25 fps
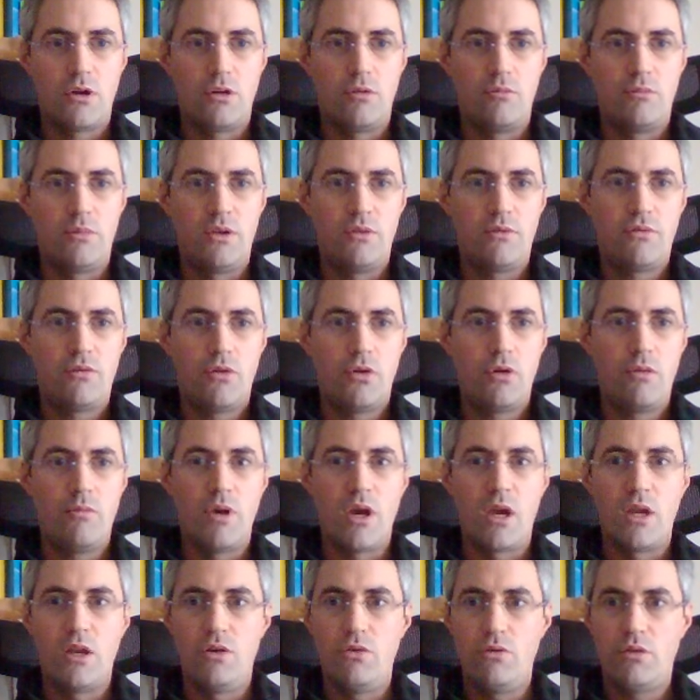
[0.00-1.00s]
before
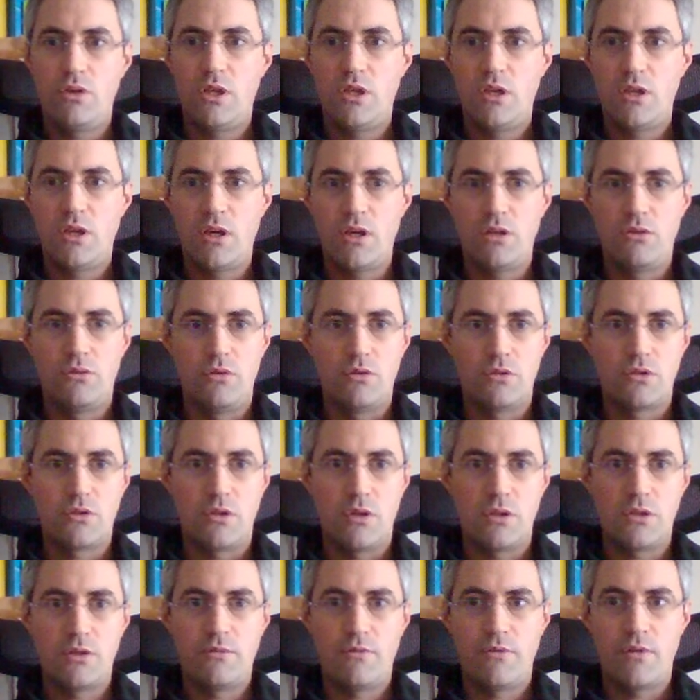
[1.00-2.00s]
by looking at the
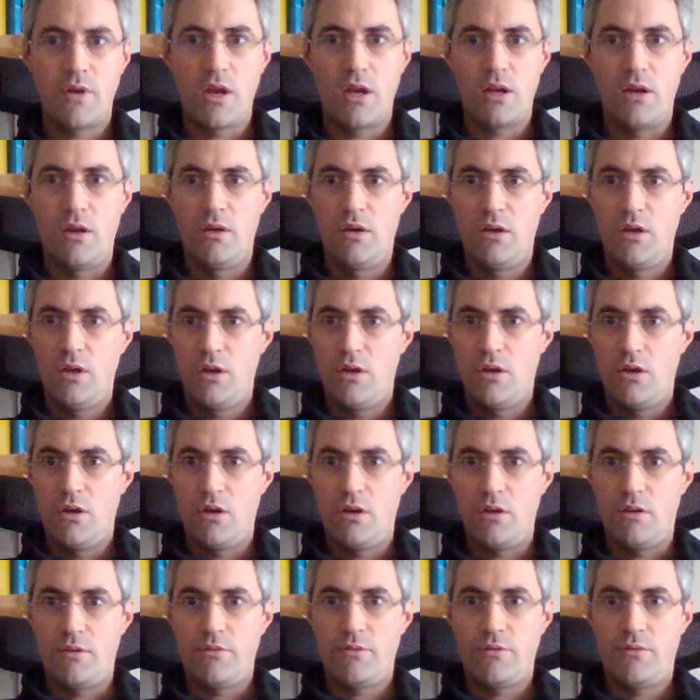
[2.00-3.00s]
source file
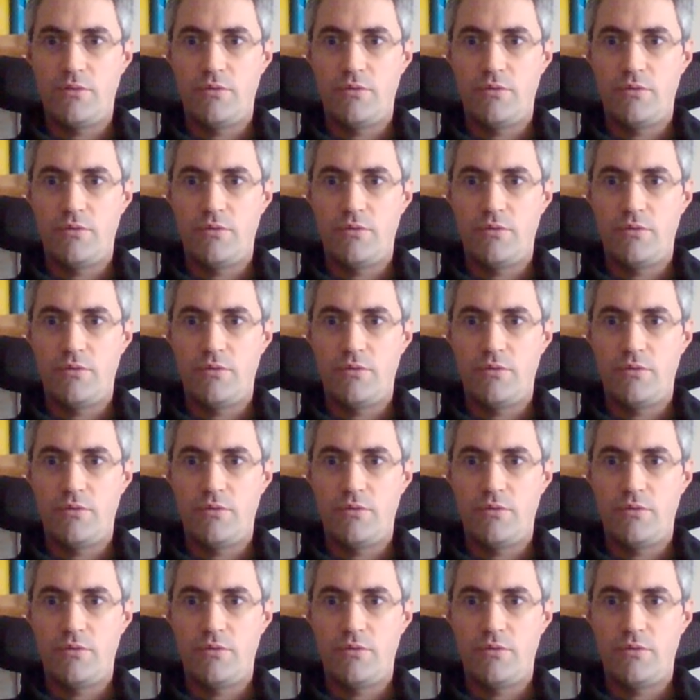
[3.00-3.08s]
of